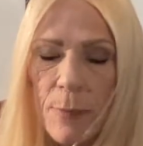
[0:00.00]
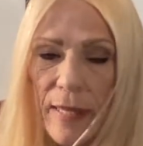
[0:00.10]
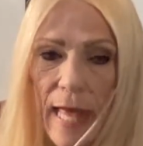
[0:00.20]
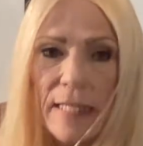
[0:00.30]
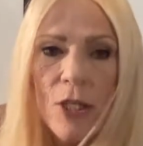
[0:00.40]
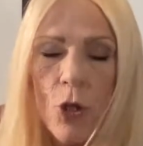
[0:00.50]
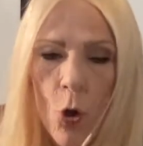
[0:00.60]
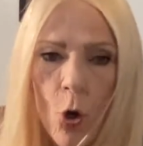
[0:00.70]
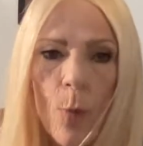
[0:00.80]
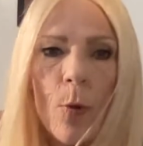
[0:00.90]
but that's
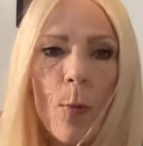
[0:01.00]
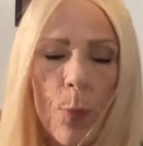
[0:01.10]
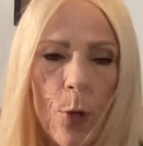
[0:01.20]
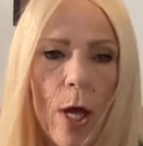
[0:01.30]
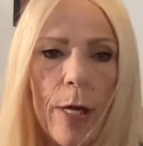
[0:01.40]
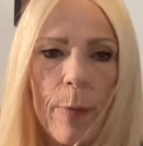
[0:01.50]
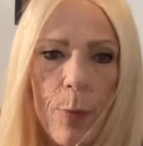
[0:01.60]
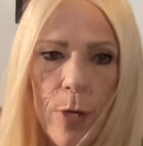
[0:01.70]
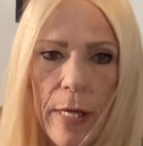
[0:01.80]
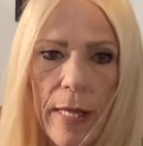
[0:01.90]
normal prana
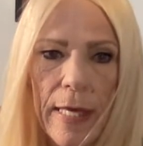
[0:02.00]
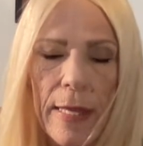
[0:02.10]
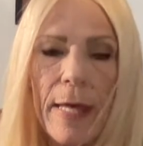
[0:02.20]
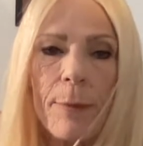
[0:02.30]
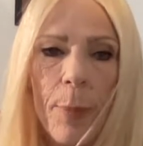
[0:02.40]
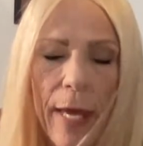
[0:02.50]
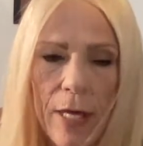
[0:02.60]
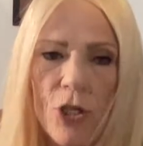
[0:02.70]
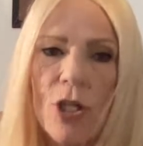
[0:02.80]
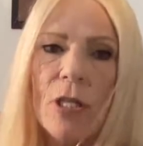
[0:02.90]
breathing that
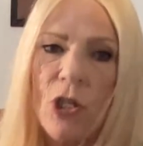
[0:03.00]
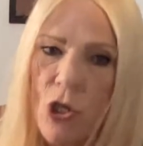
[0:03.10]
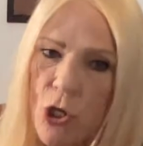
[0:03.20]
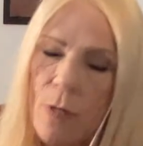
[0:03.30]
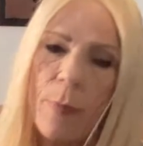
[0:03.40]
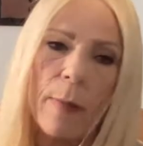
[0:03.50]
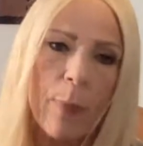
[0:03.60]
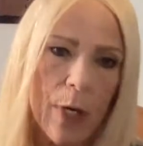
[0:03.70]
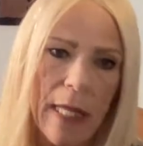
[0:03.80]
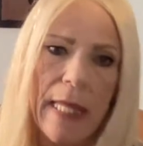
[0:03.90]
patients should be
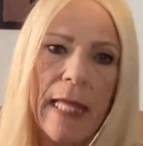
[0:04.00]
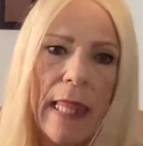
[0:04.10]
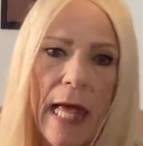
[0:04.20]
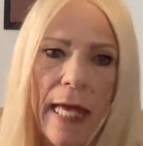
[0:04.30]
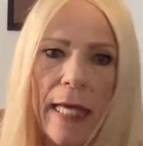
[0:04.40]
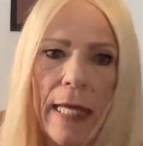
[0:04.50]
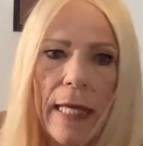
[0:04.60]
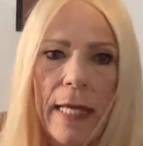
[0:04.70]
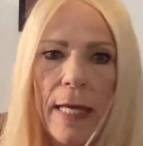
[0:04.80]
breathing like.